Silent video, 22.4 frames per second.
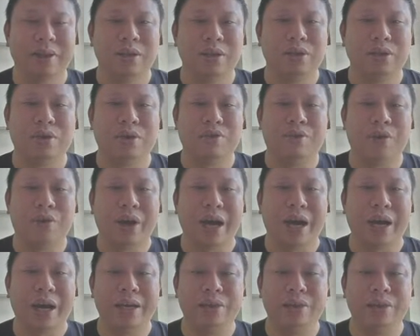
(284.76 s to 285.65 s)
So for
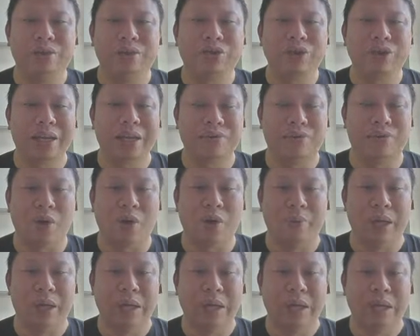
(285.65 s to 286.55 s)
an ideal
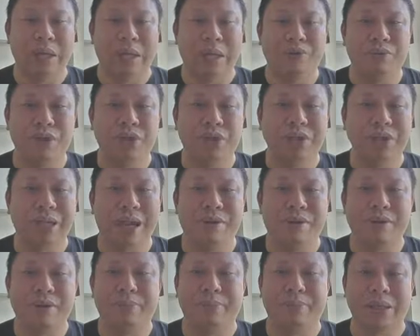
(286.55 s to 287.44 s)
transformer, which is
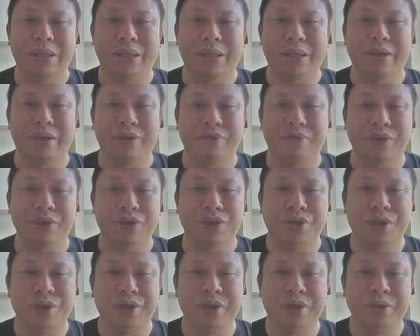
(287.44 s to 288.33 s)
100%
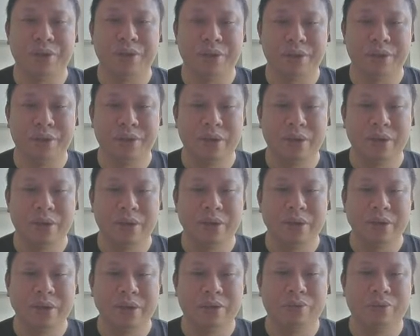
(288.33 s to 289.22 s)
efficient,
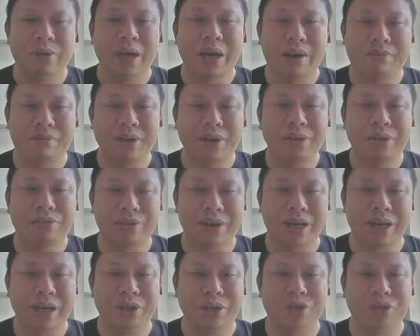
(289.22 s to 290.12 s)
we have this
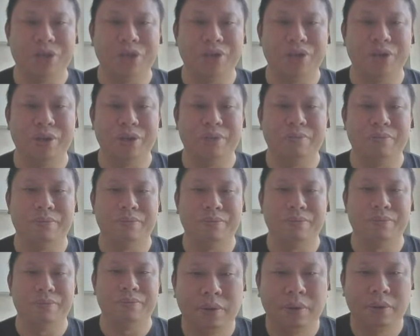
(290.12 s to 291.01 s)
relationship.
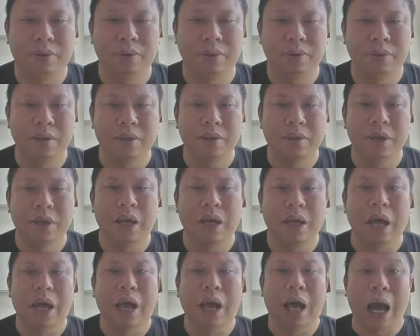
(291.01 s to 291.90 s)

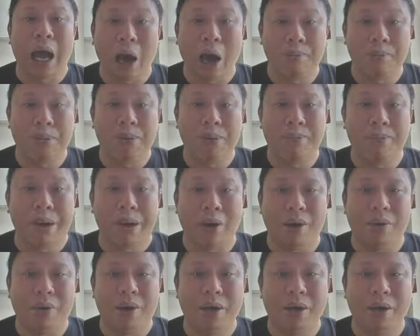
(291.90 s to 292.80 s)
Output
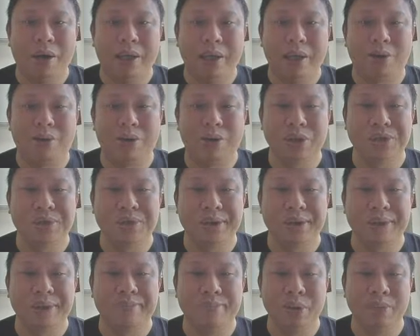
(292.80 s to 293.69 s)
power equals to
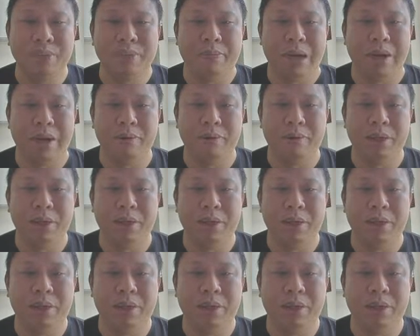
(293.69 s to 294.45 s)
input power.